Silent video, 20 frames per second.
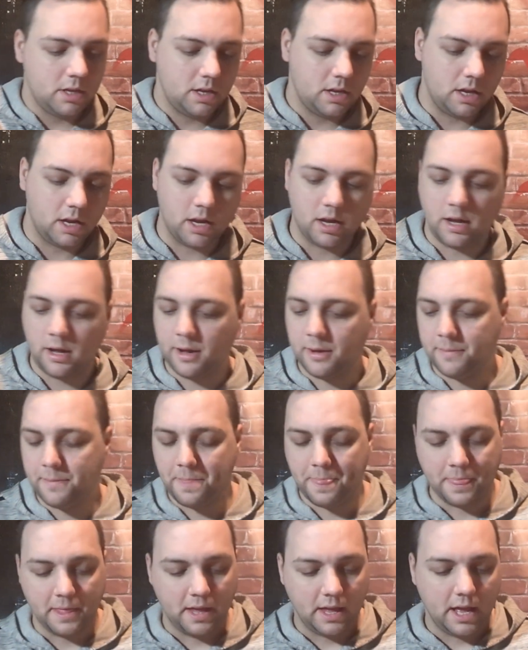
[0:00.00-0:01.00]

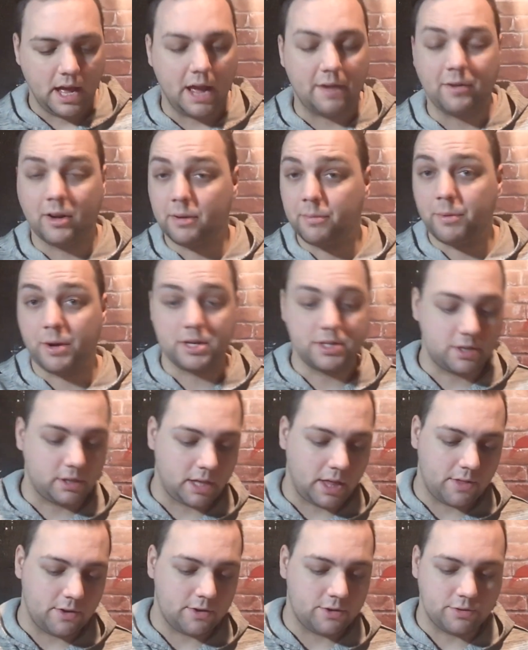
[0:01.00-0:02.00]
I've got a bunch of
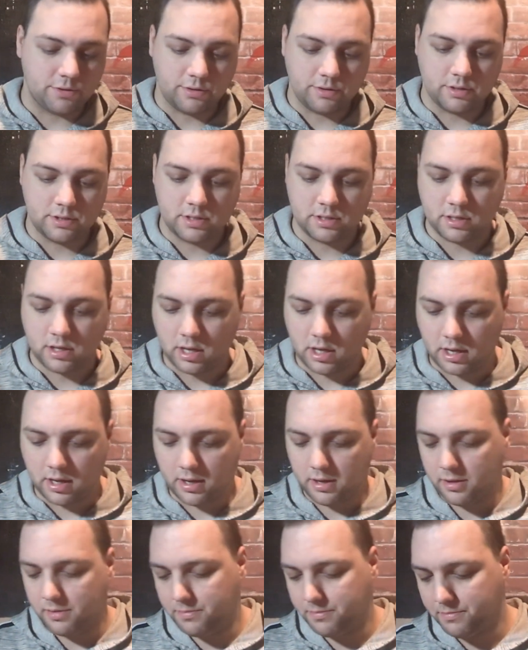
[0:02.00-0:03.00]
leather tools,
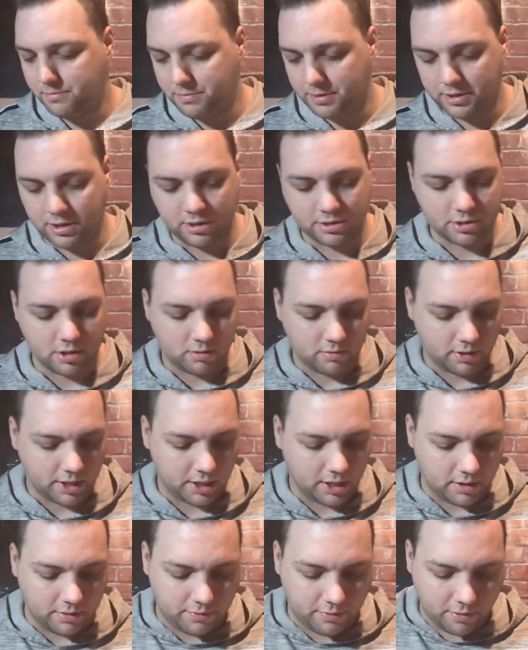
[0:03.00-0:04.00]
but those aren't really
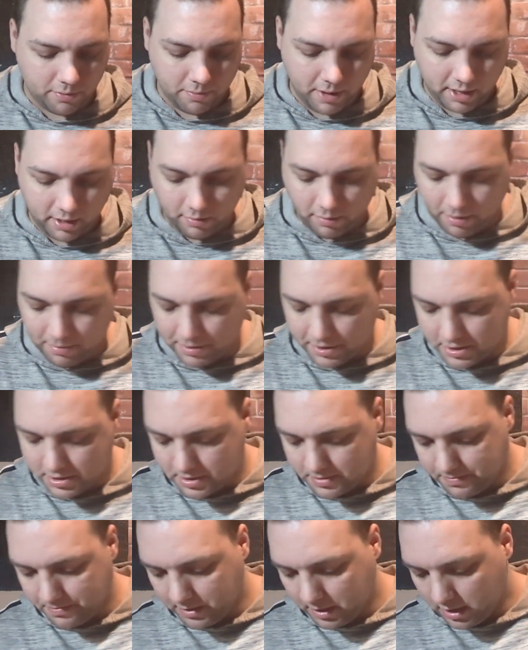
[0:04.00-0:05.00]
good for making
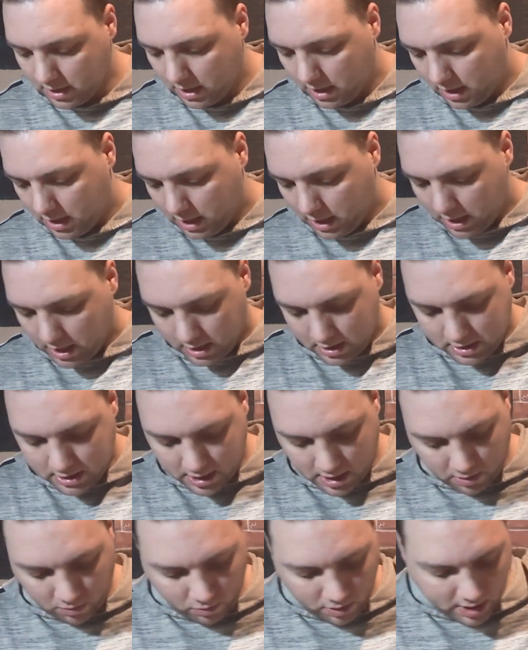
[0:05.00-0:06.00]
weapons. Let's
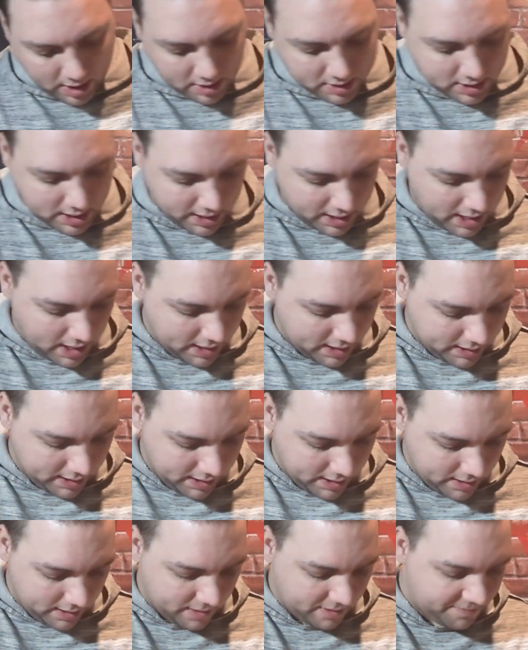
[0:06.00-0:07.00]
see, what else I got in
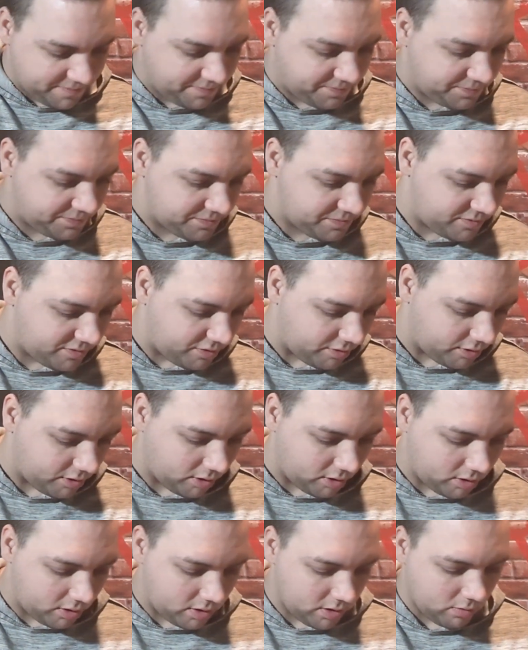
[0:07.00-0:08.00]
here
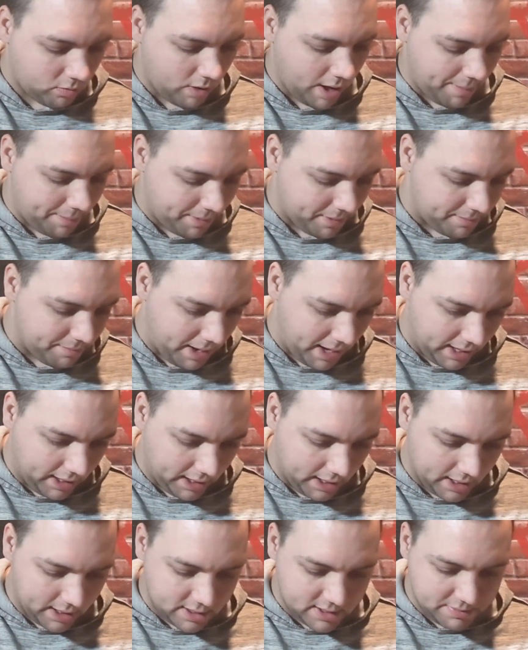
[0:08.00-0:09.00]
for weapon
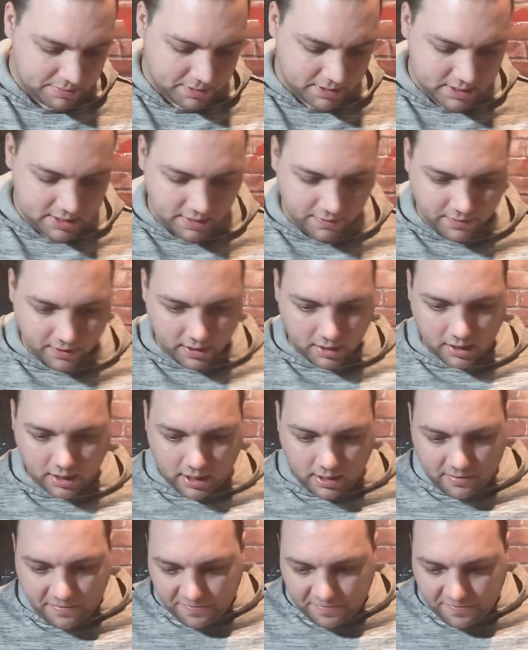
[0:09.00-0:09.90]
making specifically.